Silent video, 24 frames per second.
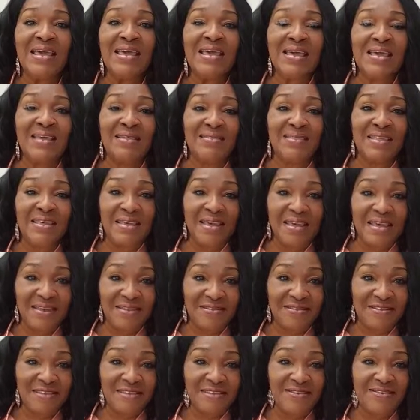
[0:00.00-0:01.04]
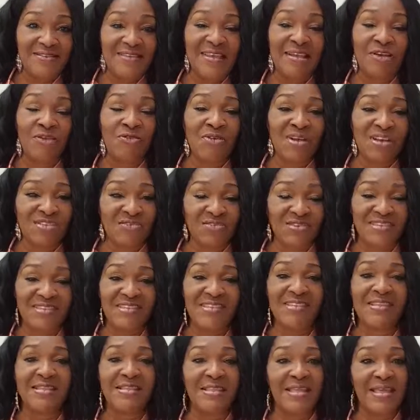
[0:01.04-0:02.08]
in the 80s and
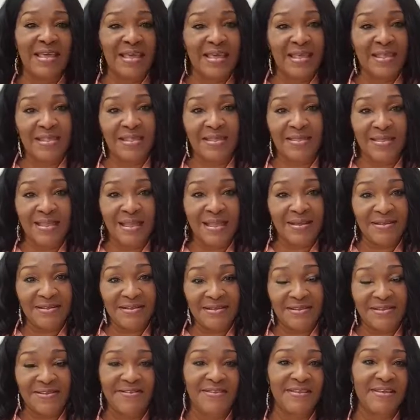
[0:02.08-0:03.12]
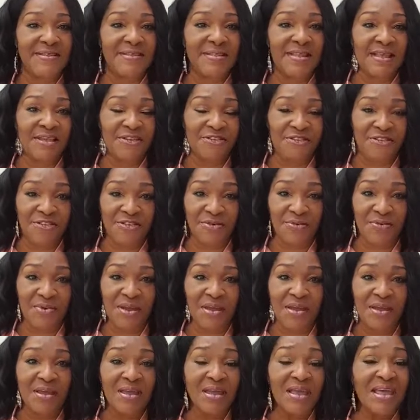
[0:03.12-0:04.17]
graduating in the early 90s in
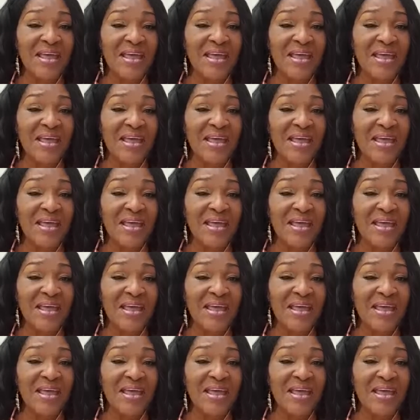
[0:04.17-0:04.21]
Nigeria.